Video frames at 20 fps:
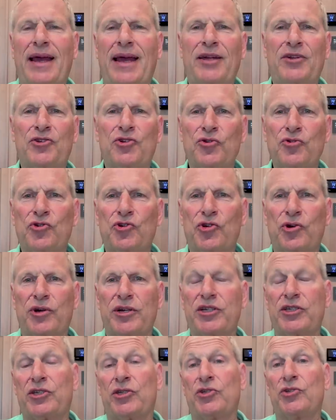I had two
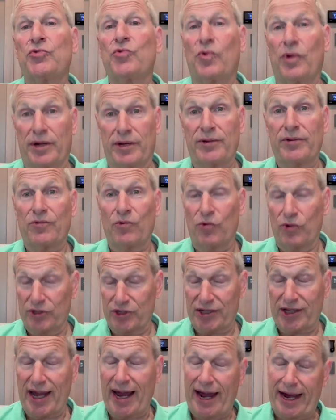choices. One
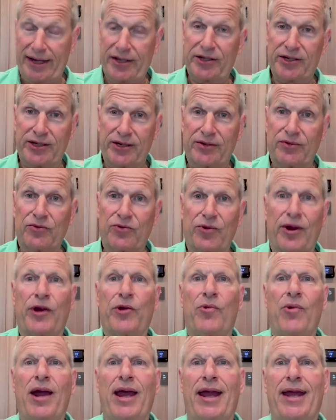was that to run
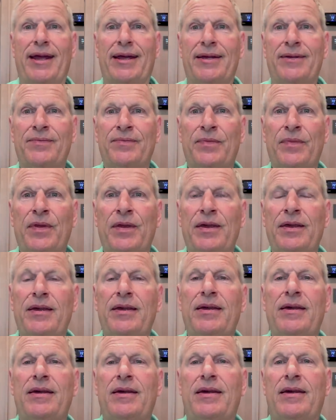away,
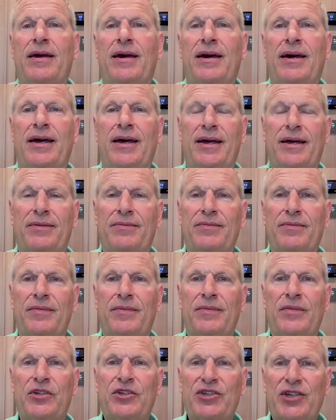uh,
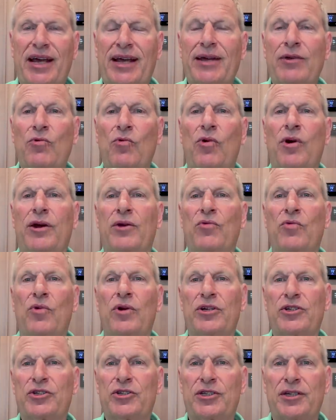the second one
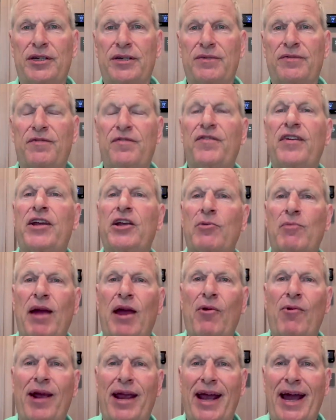was to figure
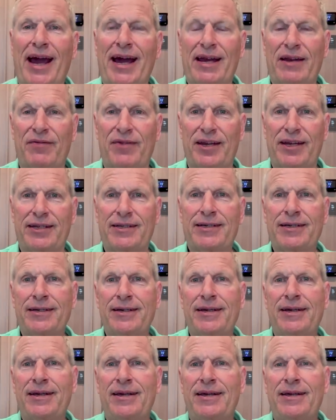my way out of it.
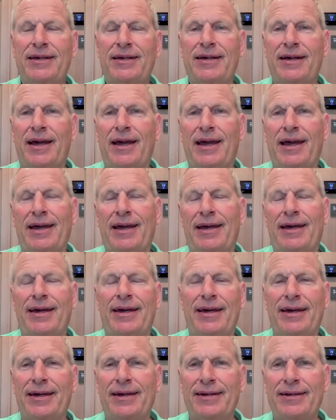
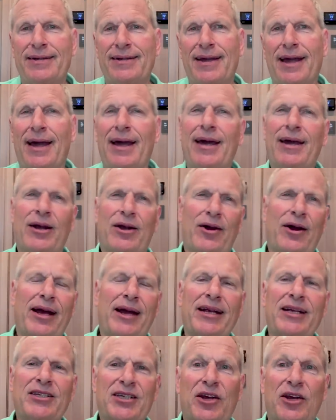And I don't know.
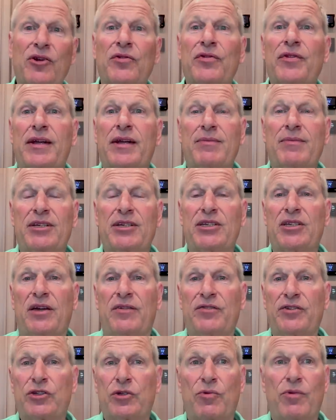I guess I don't think of
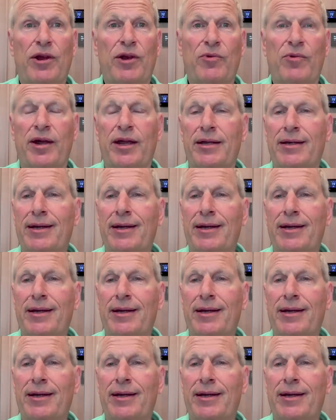myself as a runaway